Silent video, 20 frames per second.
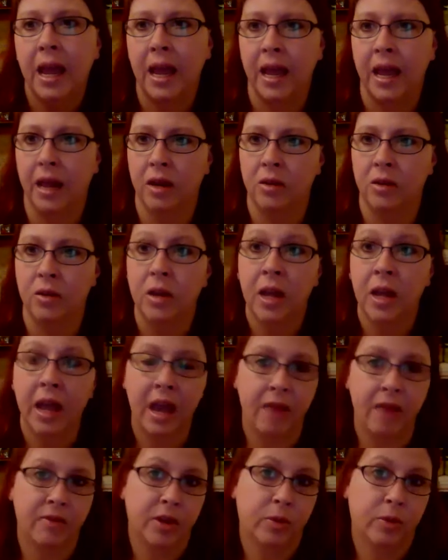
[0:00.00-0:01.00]
and
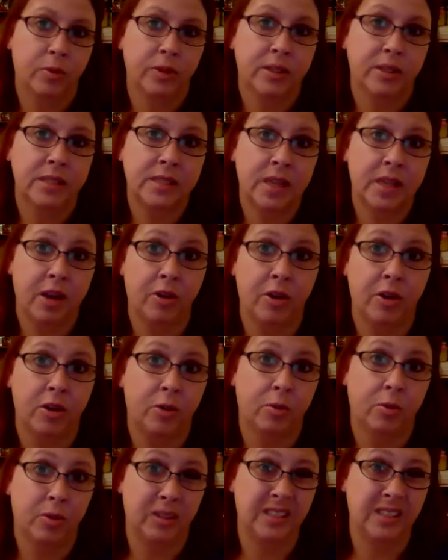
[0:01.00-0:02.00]
having a really scary
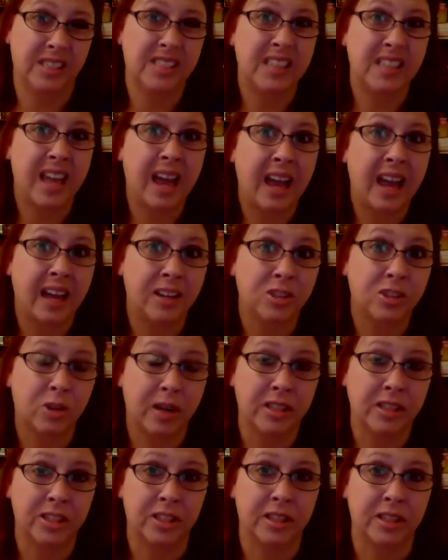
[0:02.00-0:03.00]
or really sad,
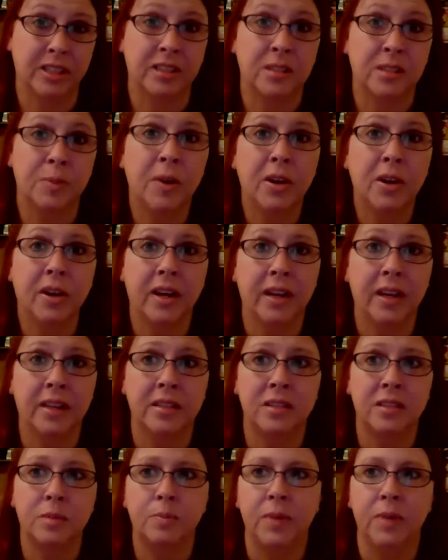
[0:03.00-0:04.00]
tragic
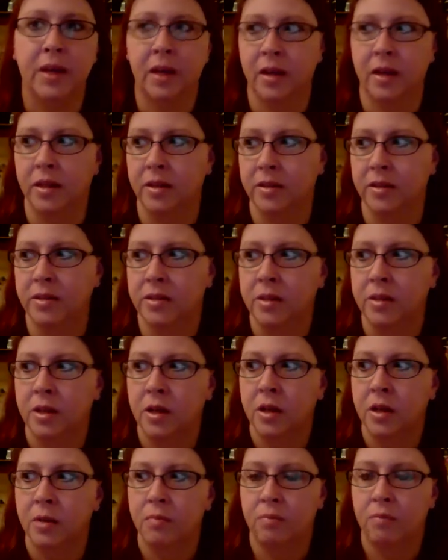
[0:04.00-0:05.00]
experience because
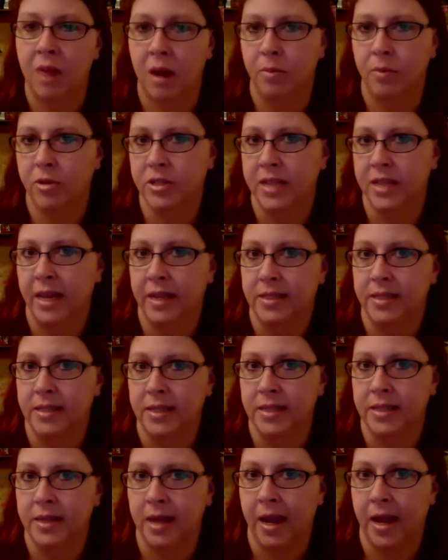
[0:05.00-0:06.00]
mom or dad
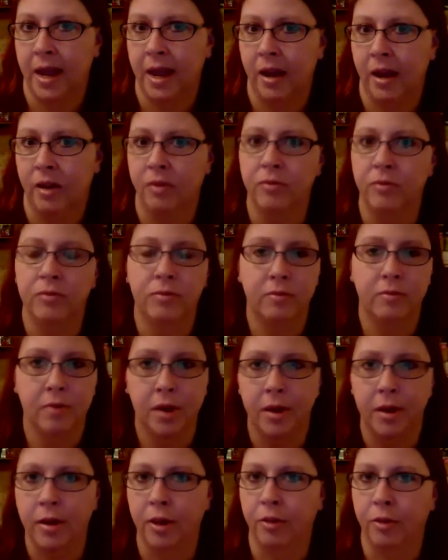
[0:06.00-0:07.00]
didn't have
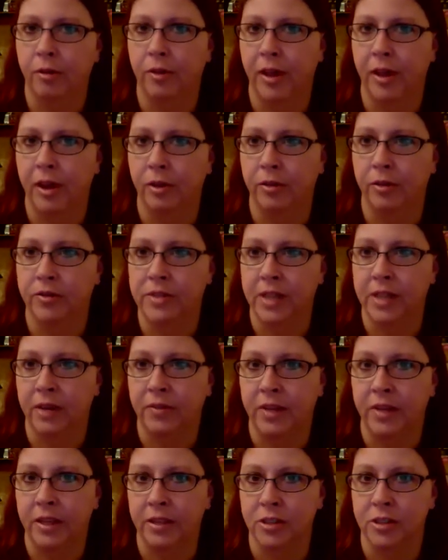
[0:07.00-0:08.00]
another layer of
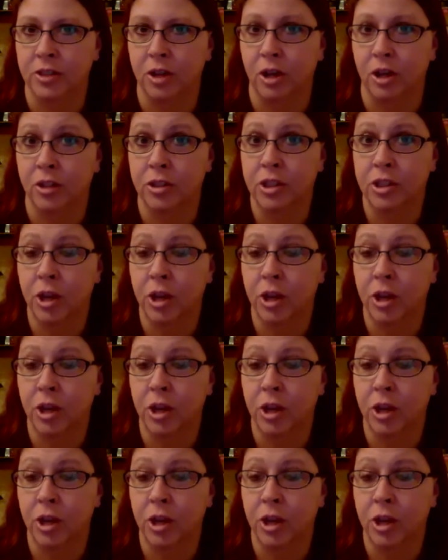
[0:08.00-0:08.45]
safety installed.